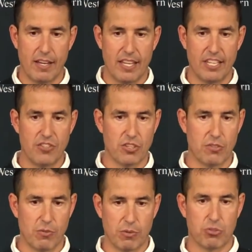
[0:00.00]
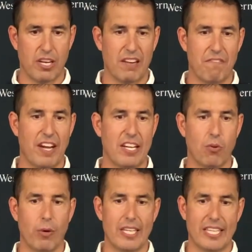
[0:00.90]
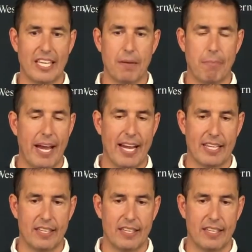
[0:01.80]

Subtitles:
and you were trying to find a way to get it back.